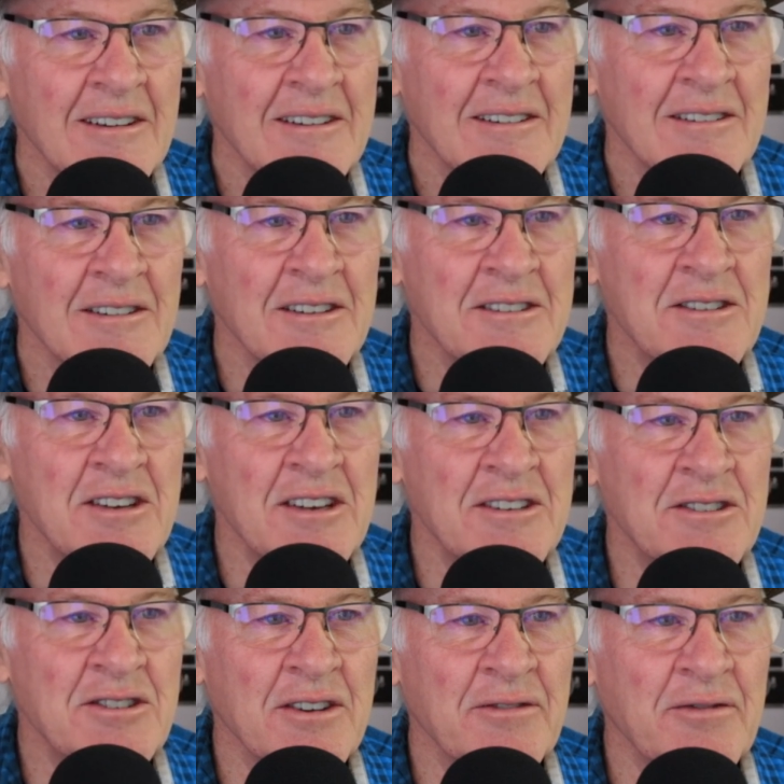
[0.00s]

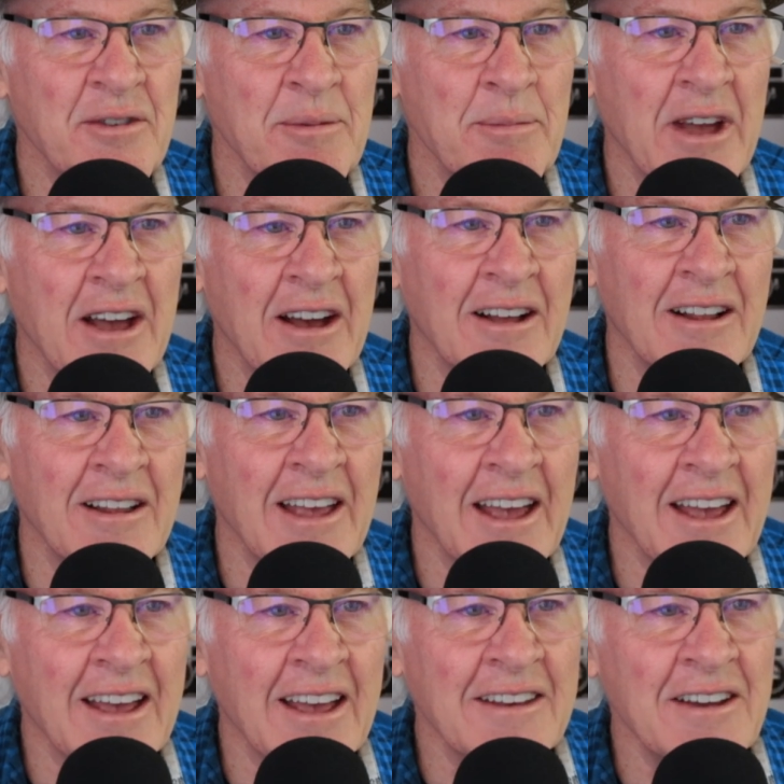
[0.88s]
Leticia from
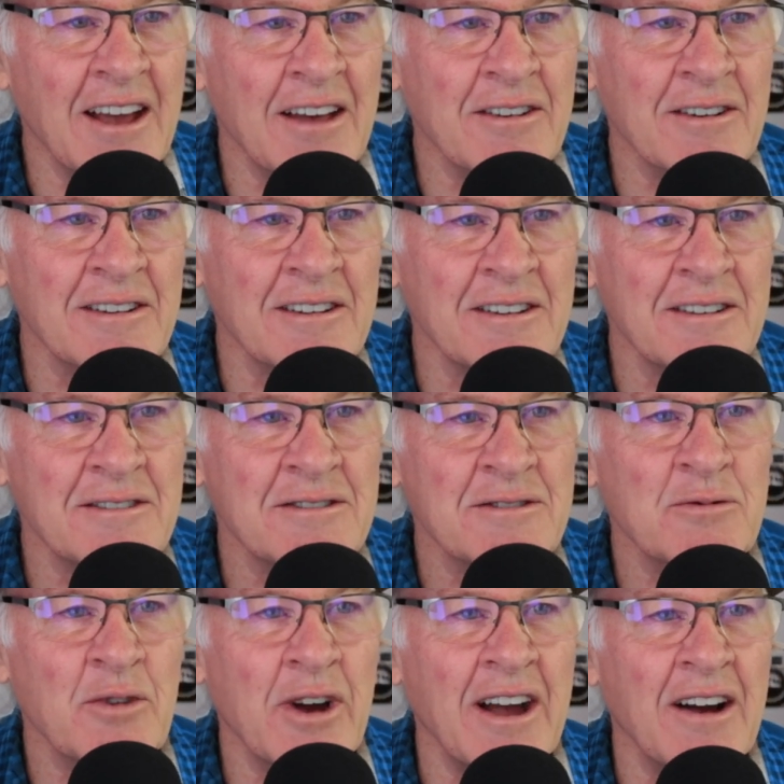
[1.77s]
LA,
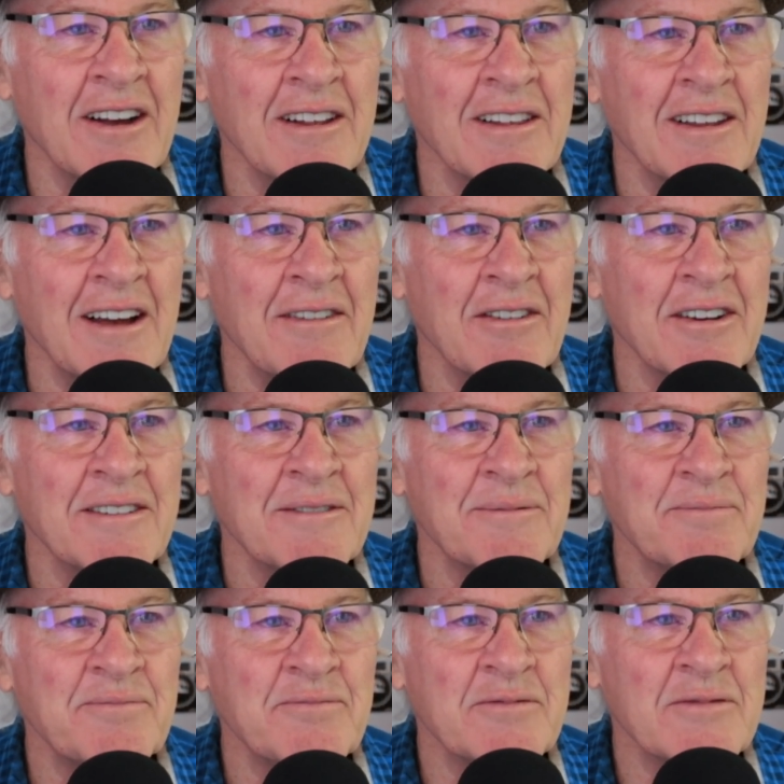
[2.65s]
Netherlands. Portugal, wow, I love
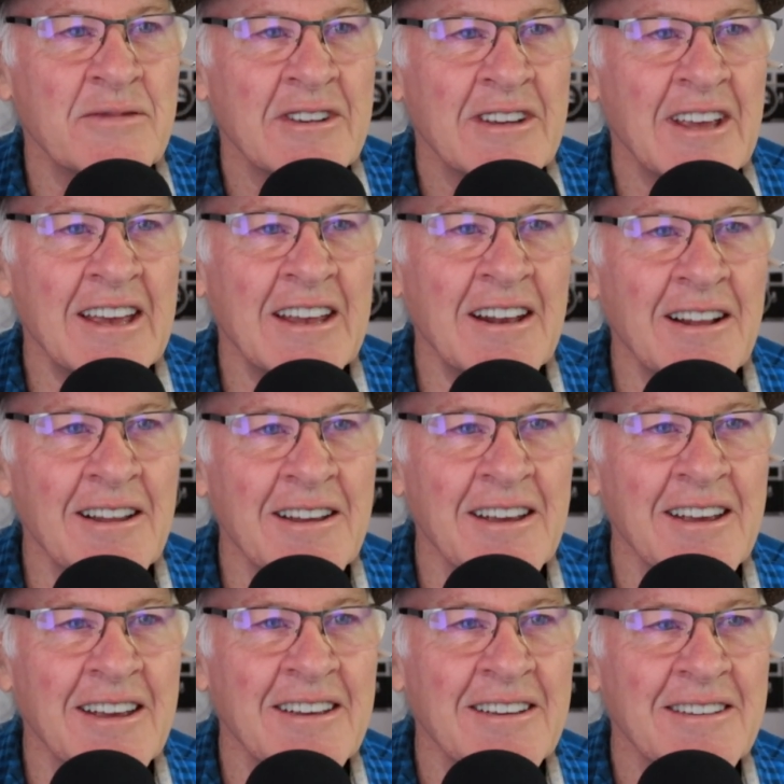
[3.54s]
it.
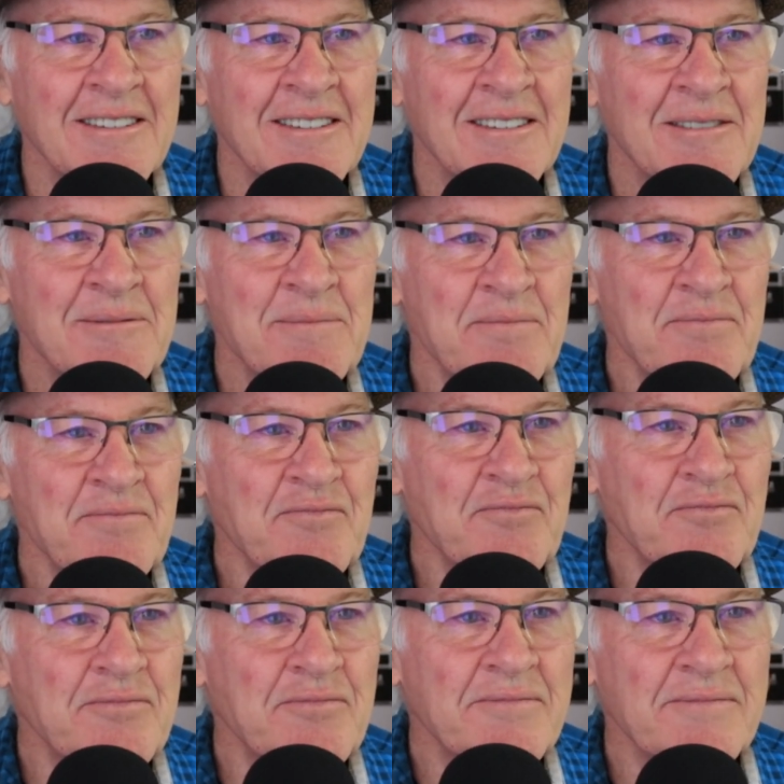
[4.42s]
Italy. Man,
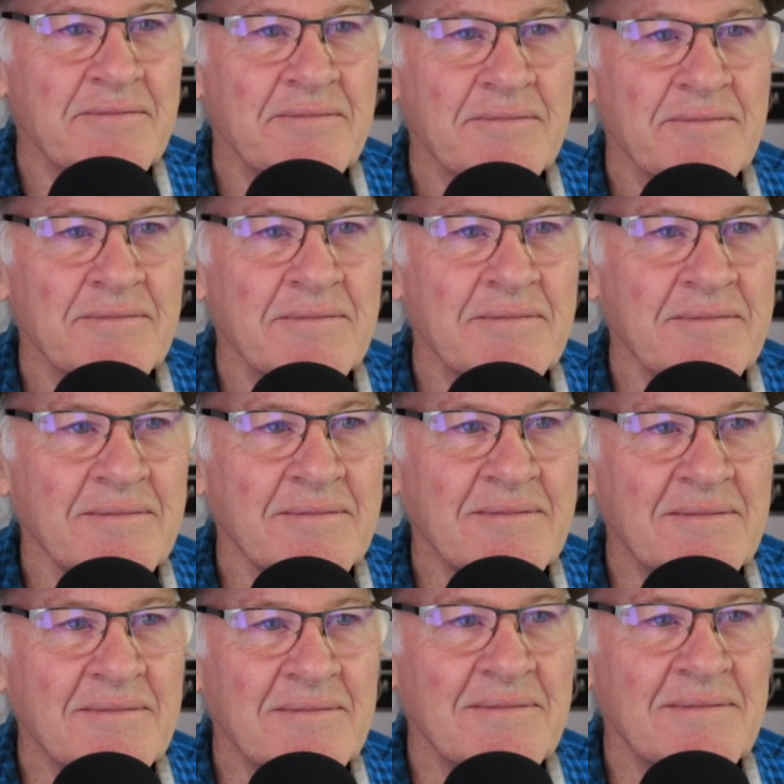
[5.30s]
Portugal's high on my
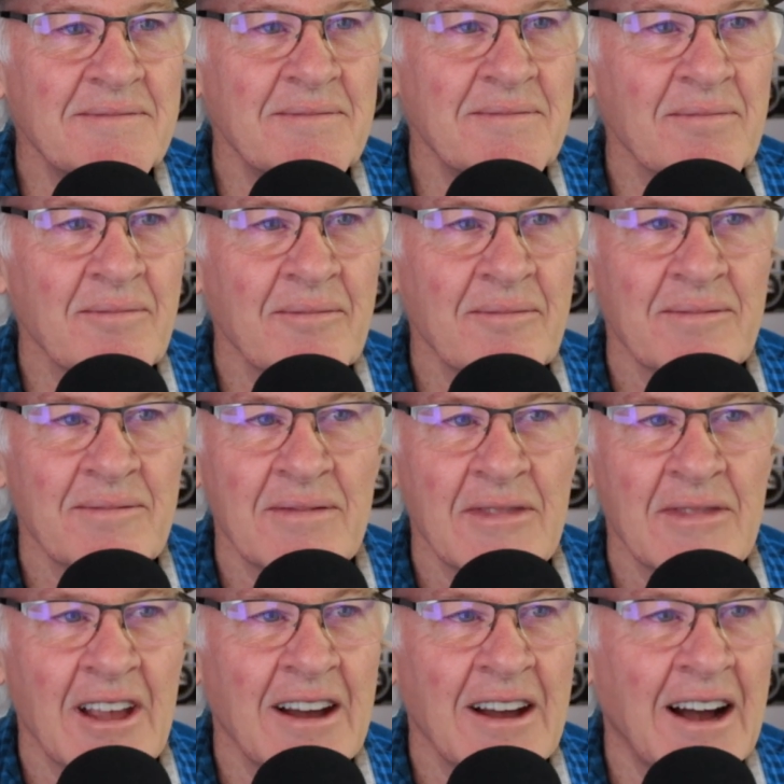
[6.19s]
list. I got to get there
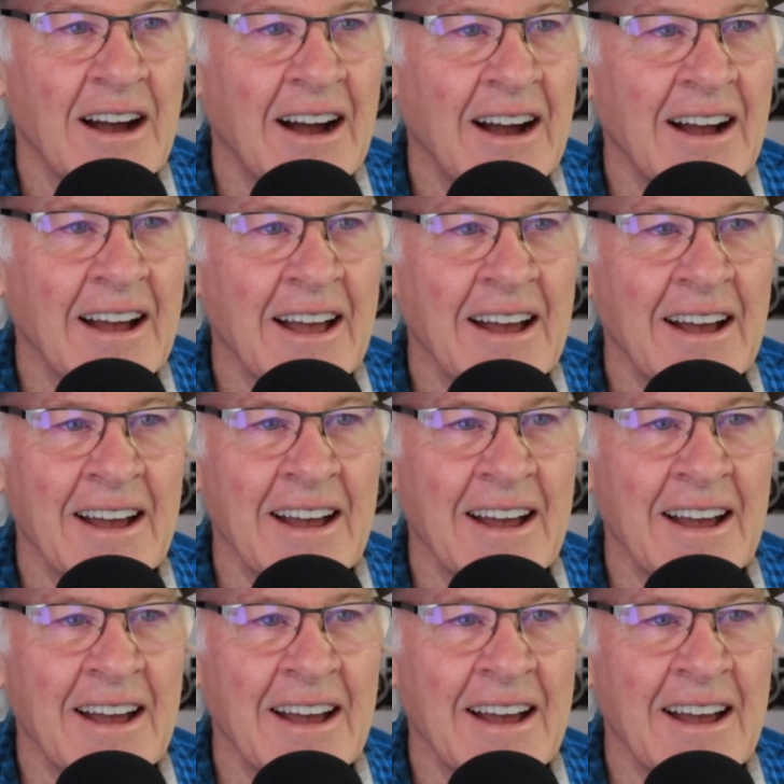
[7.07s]
at some point.